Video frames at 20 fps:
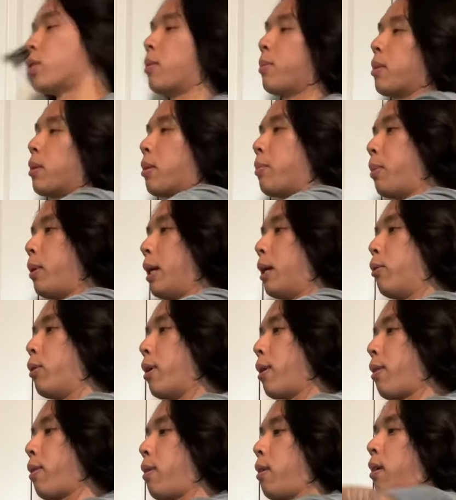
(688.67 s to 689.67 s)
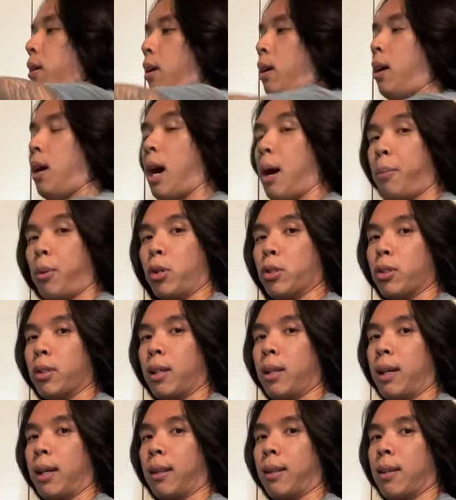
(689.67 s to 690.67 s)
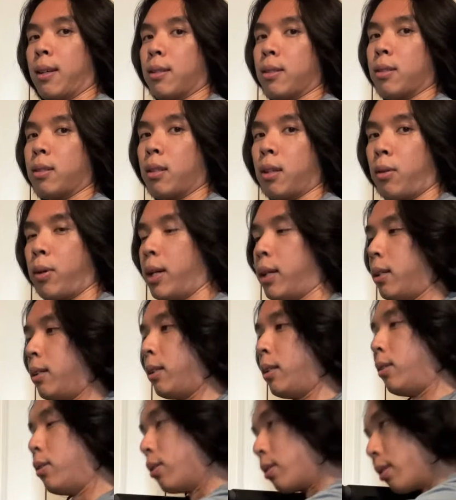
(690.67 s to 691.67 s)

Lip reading: something to play with. I personally like this, and that way I can use